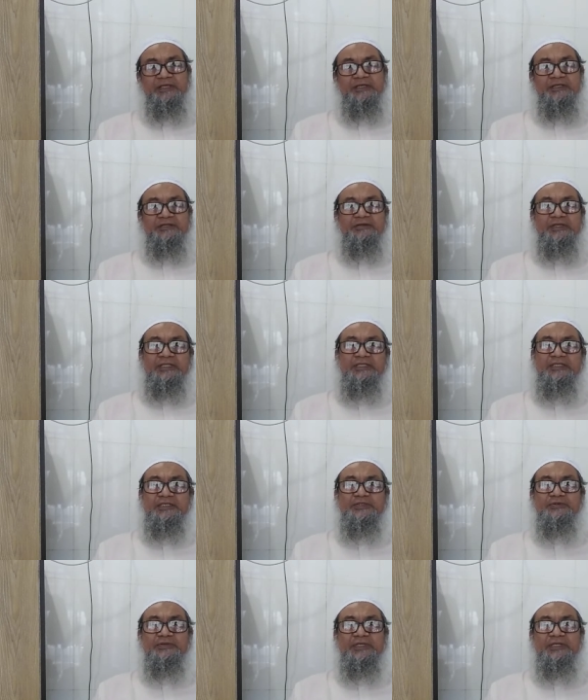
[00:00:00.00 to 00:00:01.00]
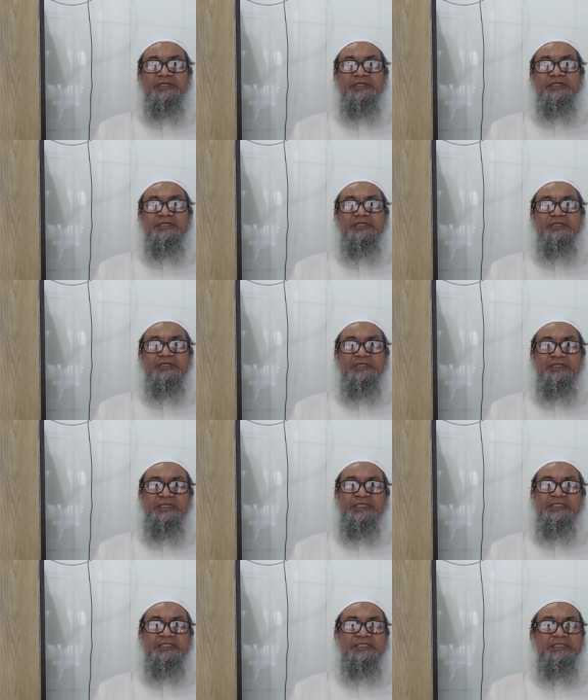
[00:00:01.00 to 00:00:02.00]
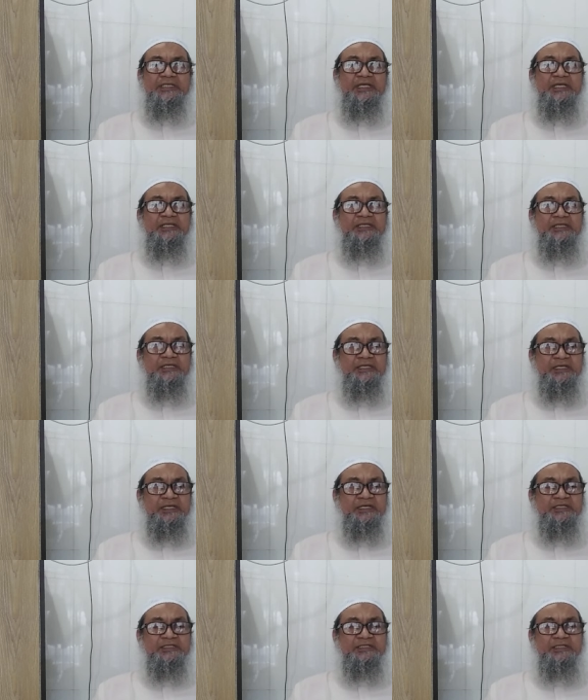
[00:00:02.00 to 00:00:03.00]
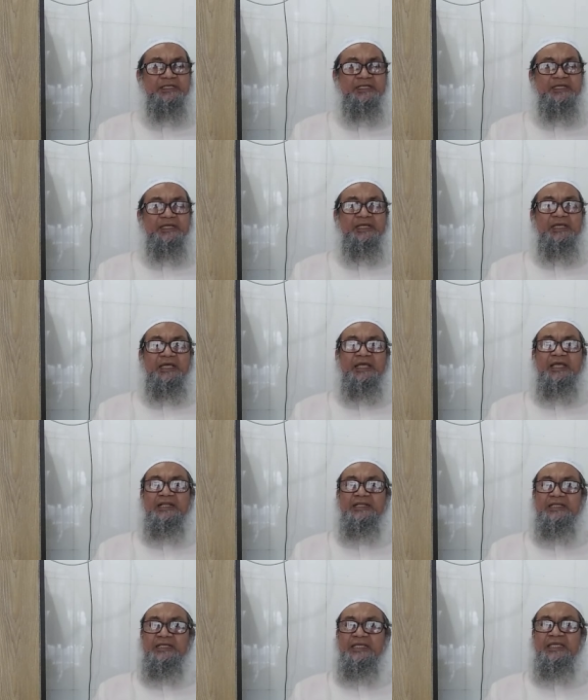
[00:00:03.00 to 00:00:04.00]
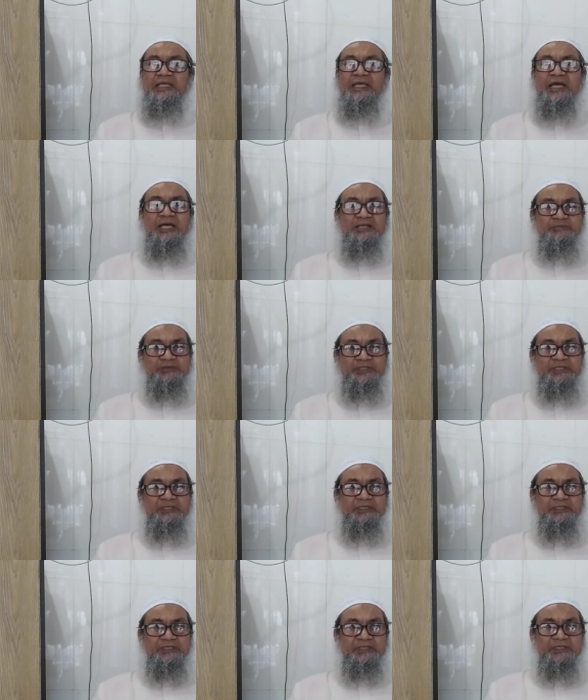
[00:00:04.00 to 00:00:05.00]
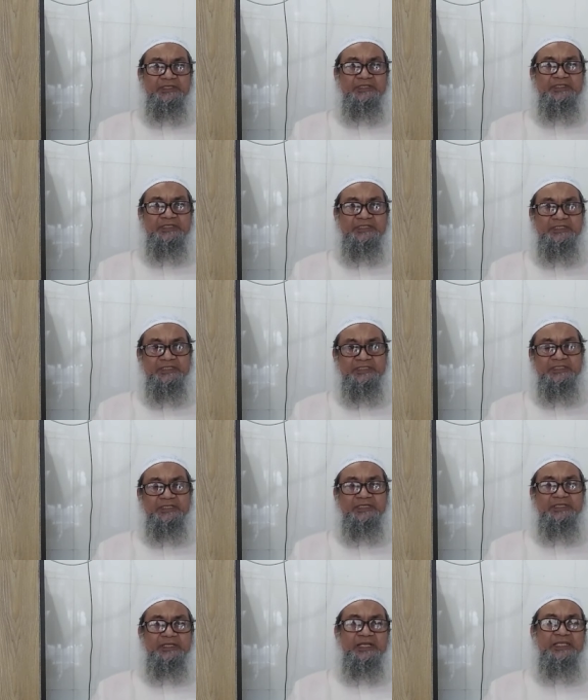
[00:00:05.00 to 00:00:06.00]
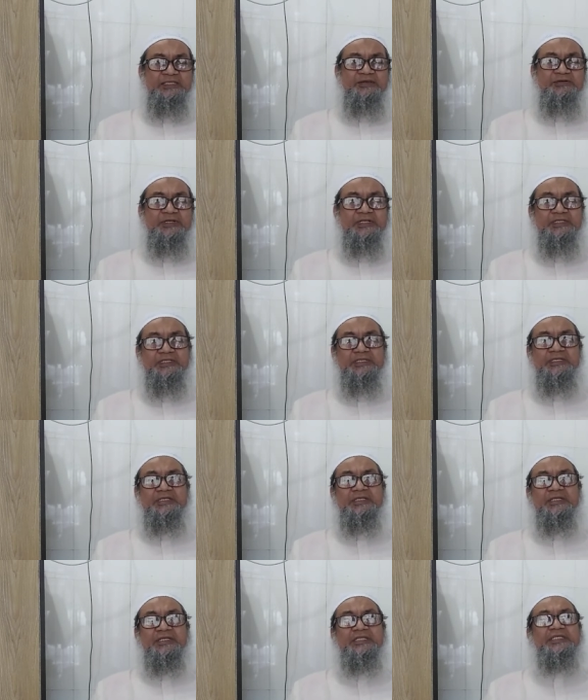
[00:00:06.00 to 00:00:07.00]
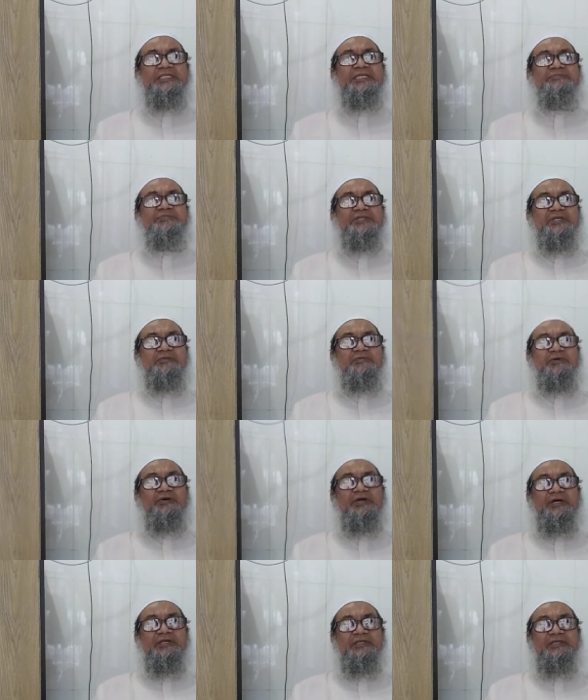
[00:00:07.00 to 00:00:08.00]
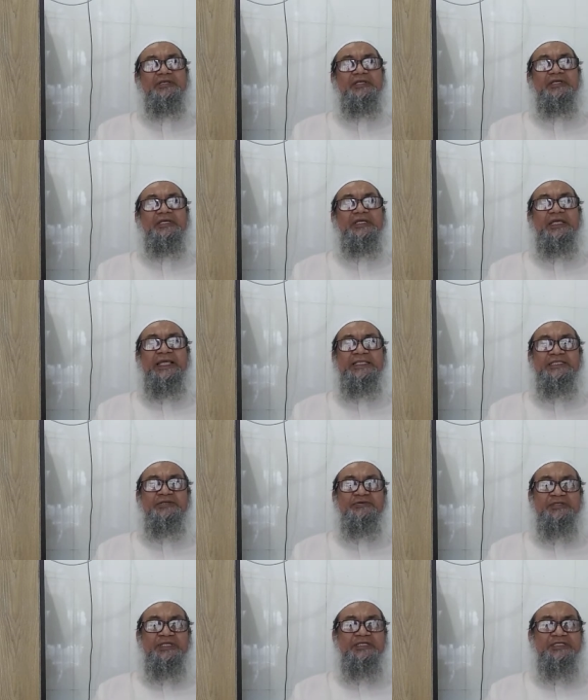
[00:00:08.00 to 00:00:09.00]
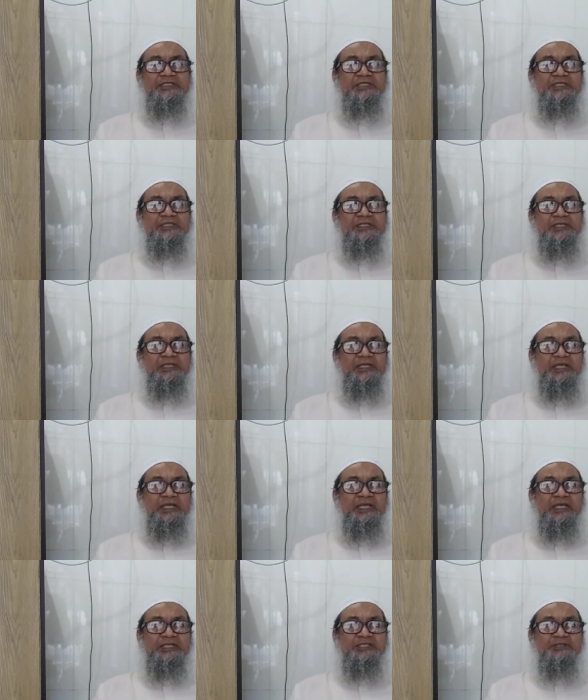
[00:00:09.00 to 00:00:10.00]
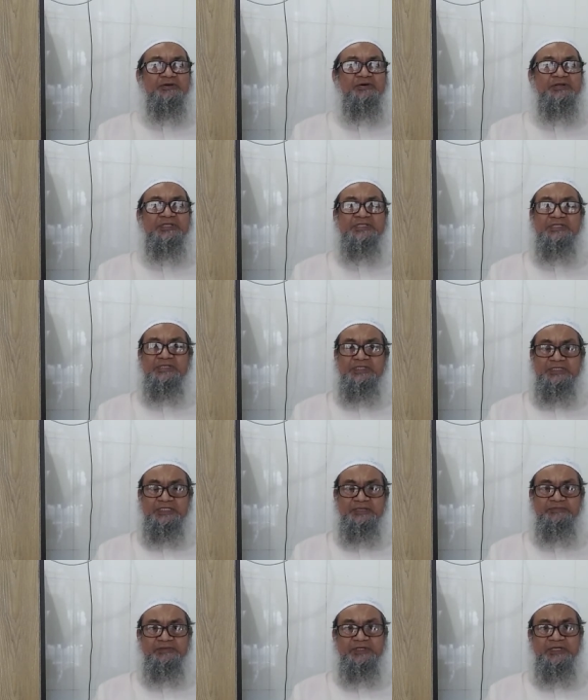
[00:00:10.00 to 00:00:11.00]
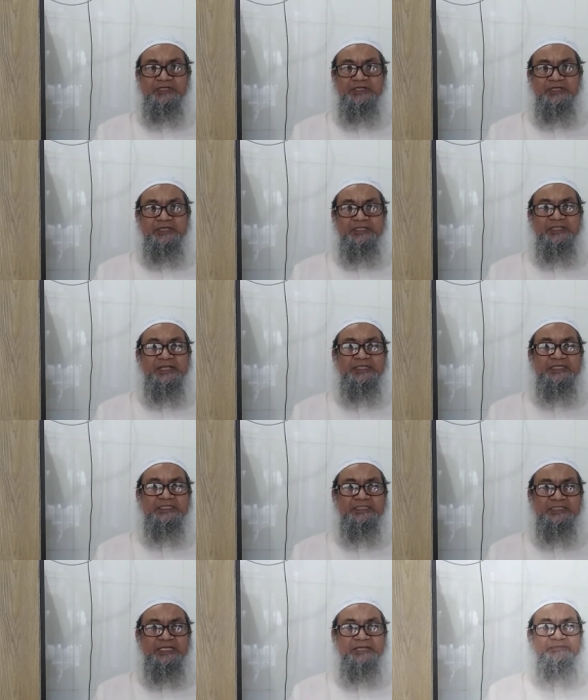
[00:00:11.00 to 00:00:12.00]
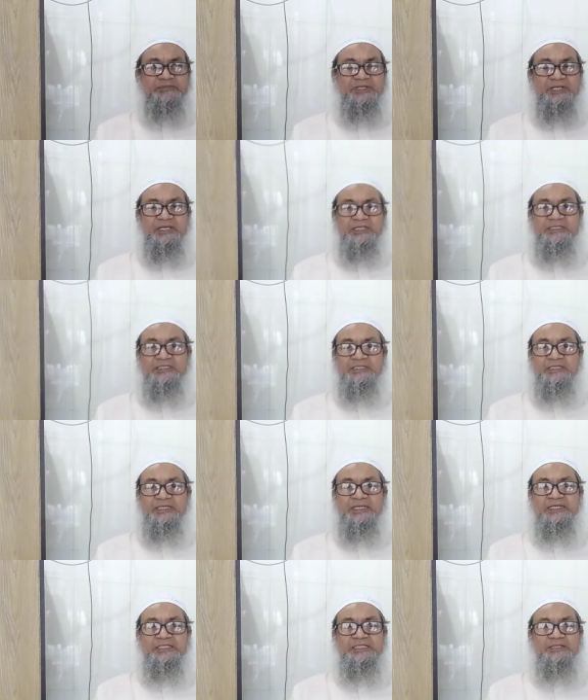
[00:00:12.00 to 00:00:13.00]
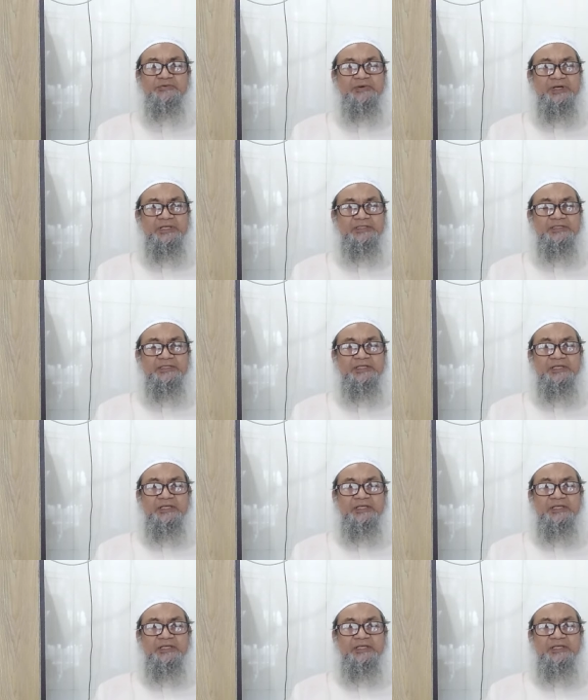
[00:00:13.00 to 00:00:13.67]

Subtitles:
So in this way, ACEI acts. And ARB, this is angiotensin receptor blocker. Angiotensin acts on its receptor, that is named as AT1.